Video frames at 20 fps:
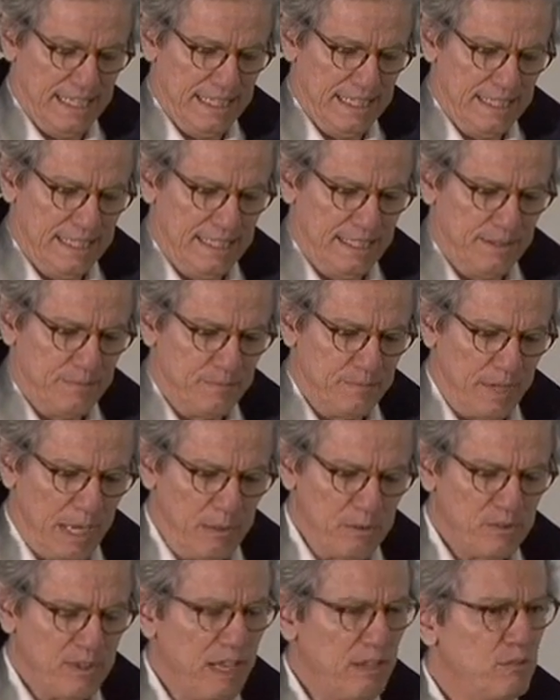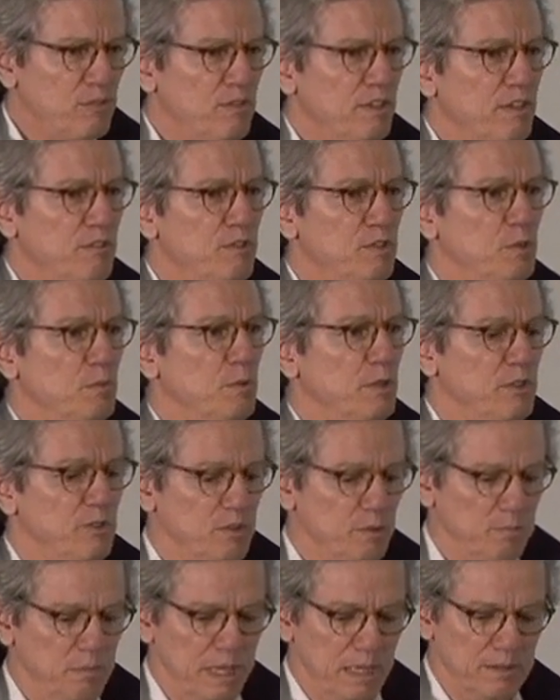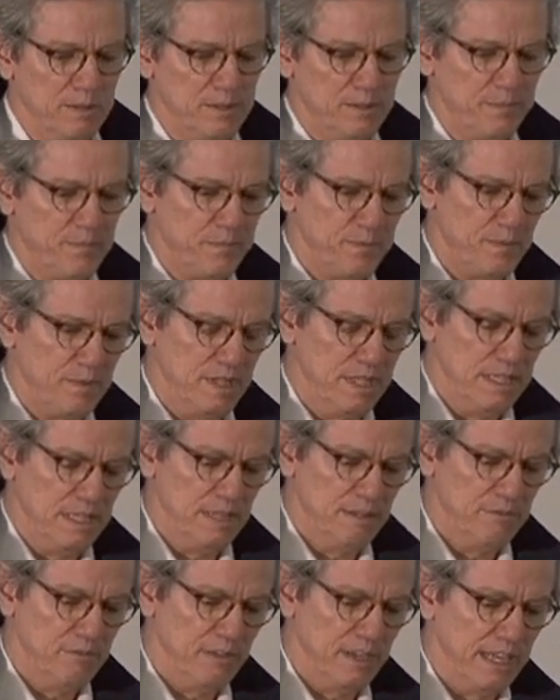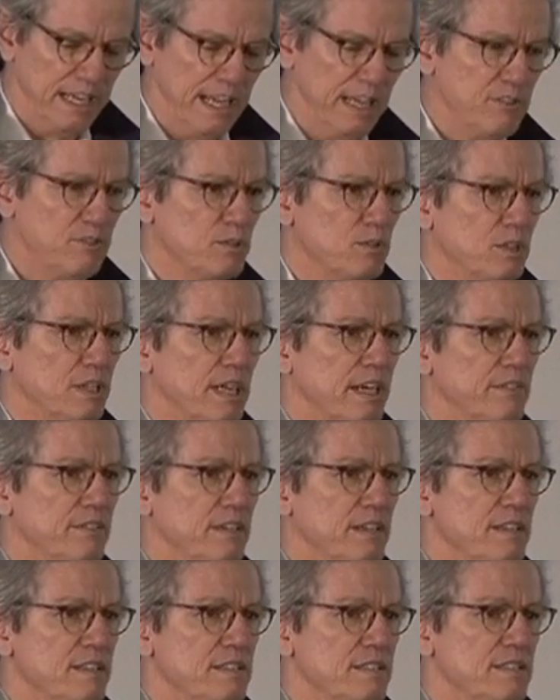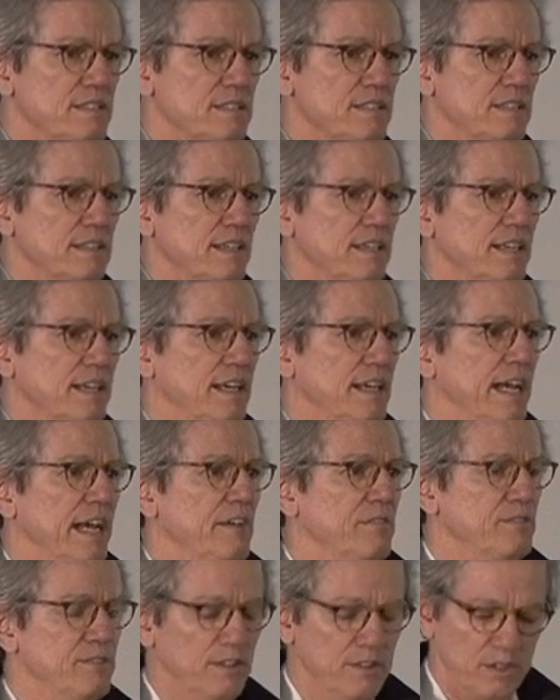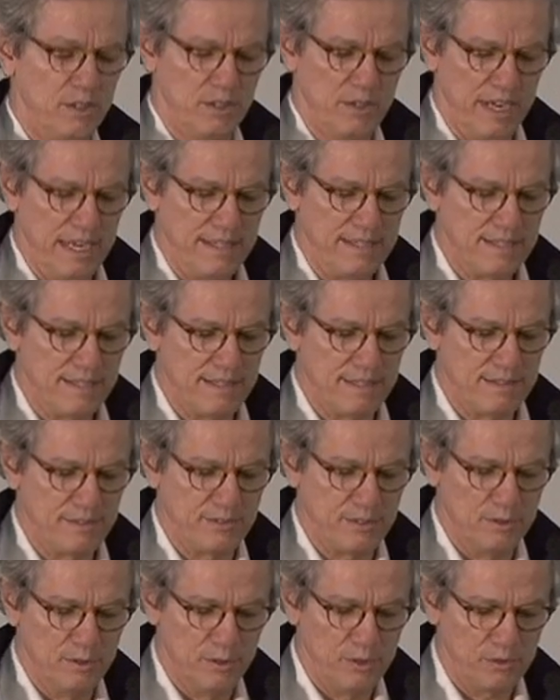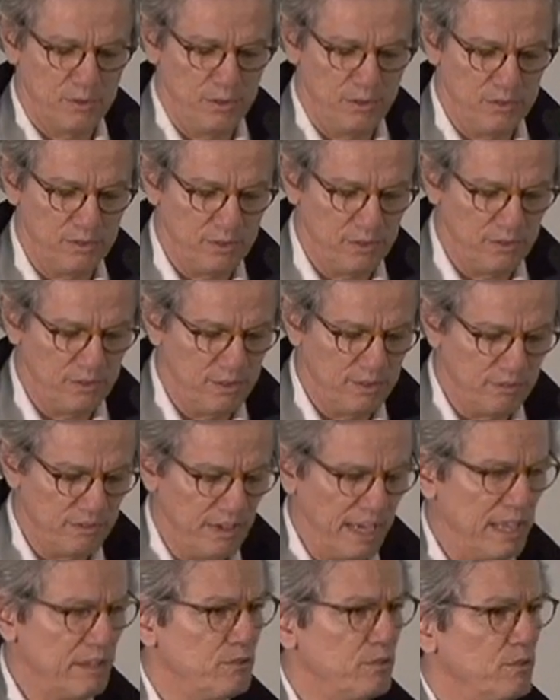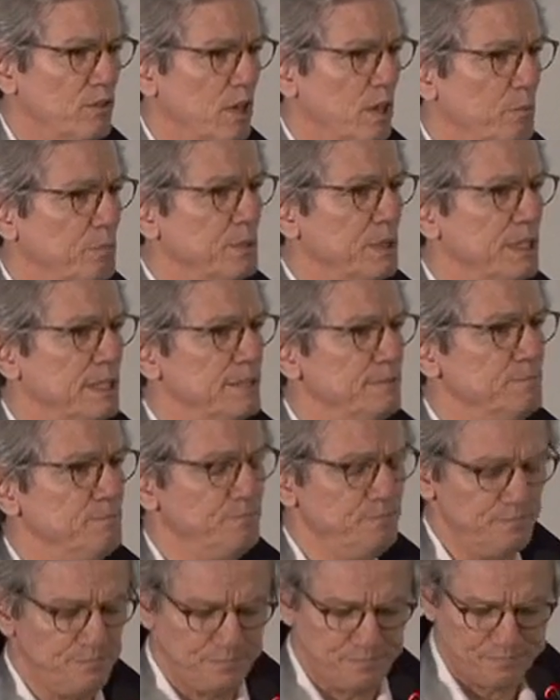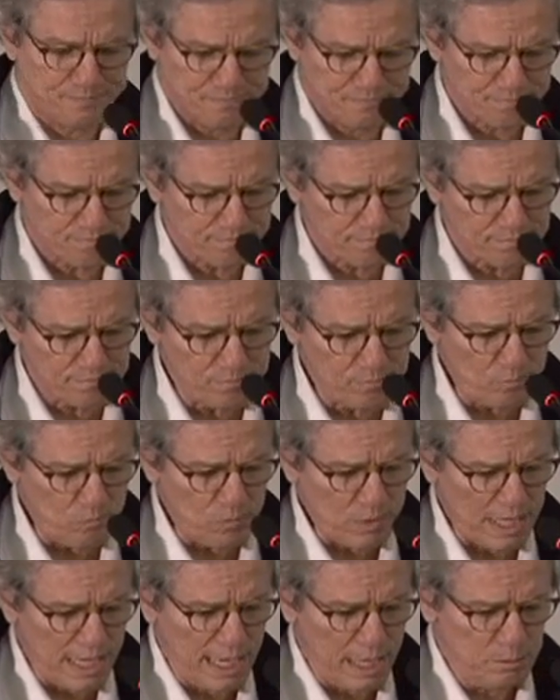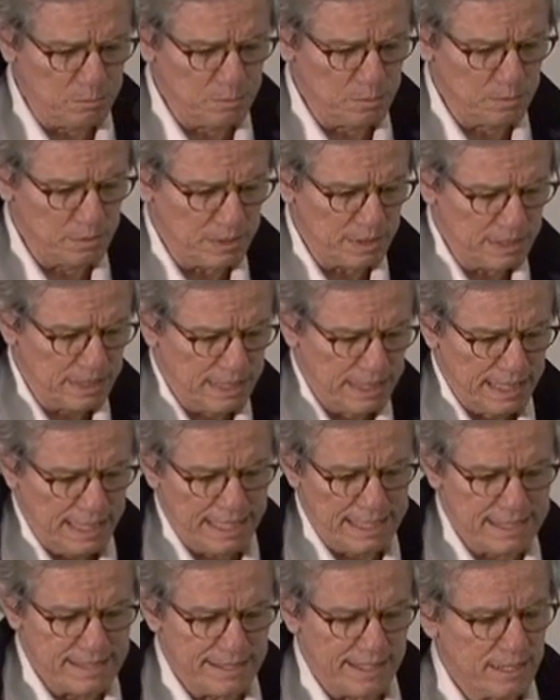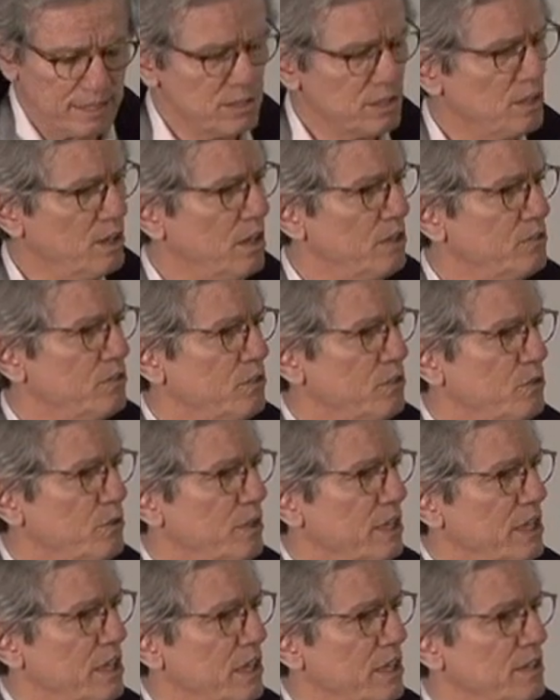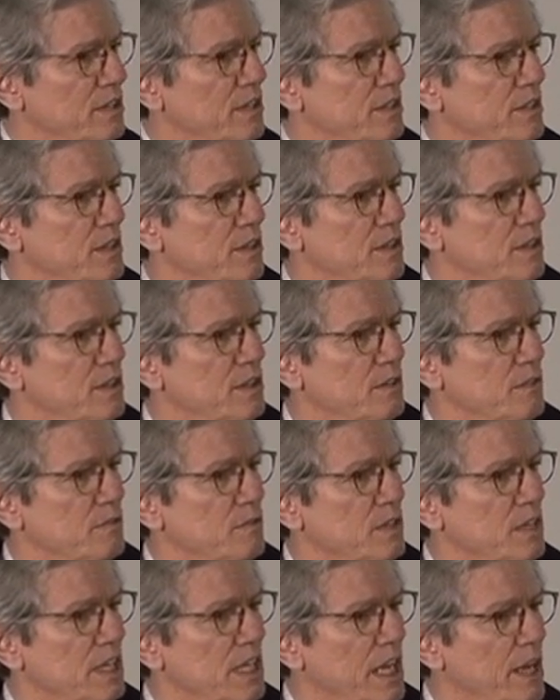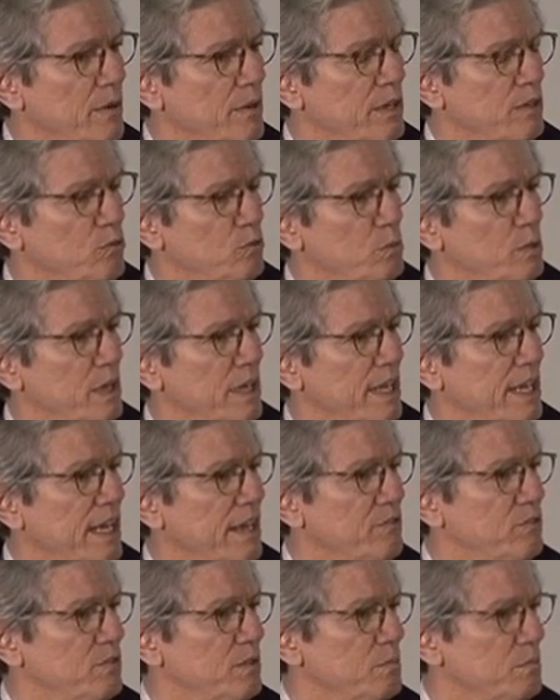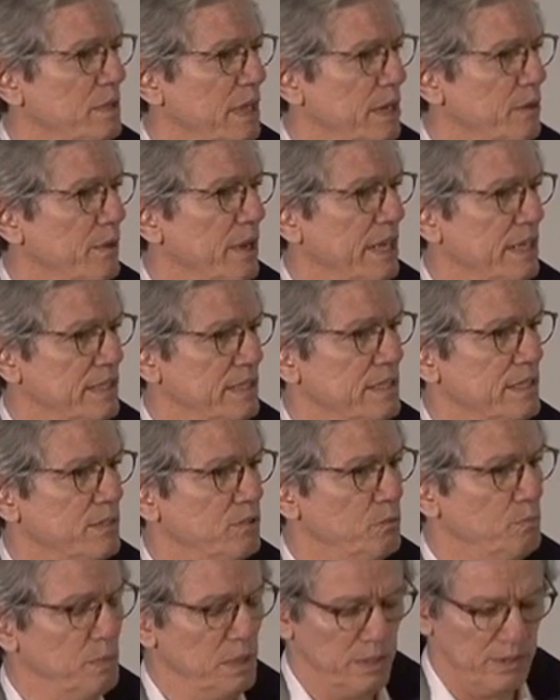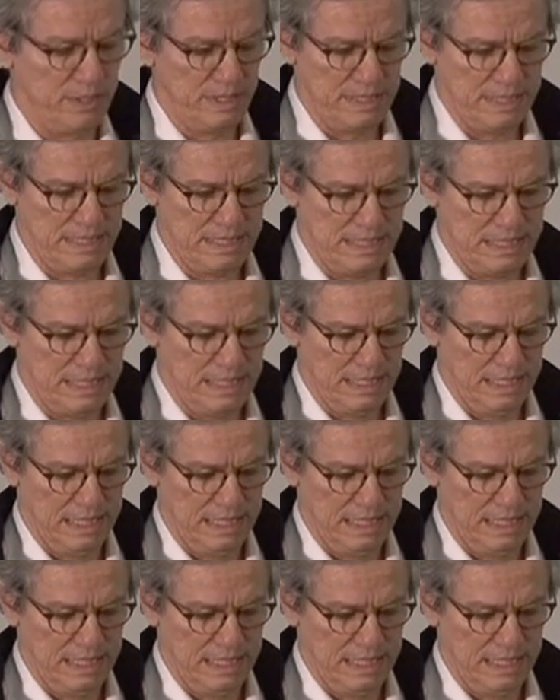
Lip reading: I was asked to say a few words about the financial governance after the crisis. Of course, this is a vast topic. I decided to concentrate on the areas where I have some direct experience.